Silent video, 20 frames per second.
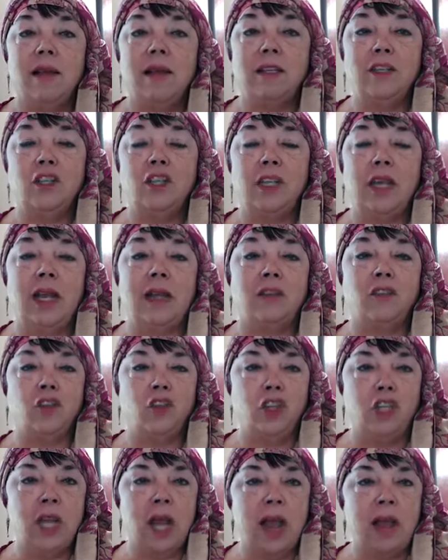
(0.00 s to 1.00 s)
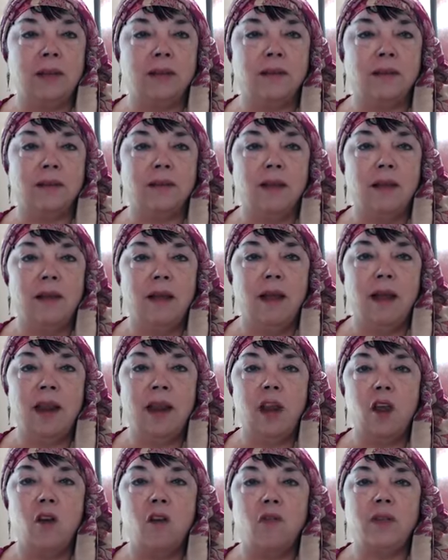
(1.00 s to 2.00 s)
And she answered, yes, and
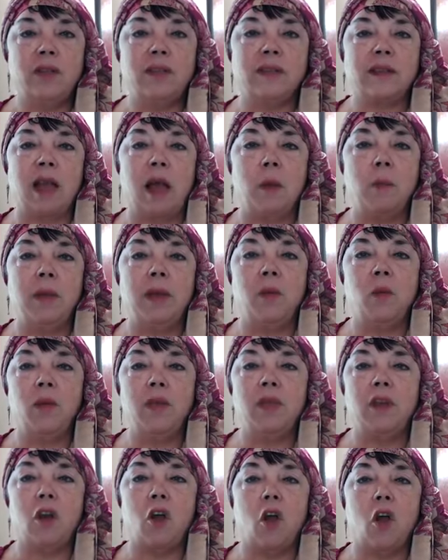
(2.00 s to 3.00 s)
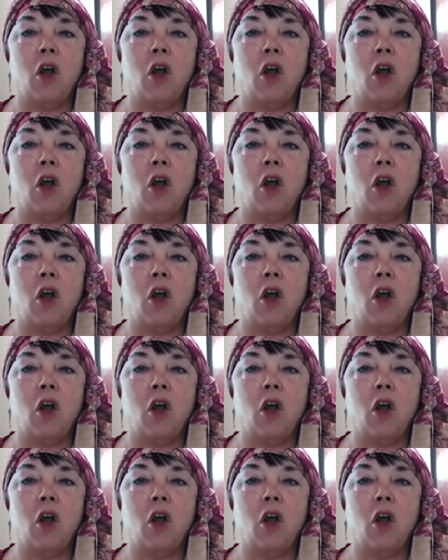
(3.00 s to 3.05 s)
I know of his coming with an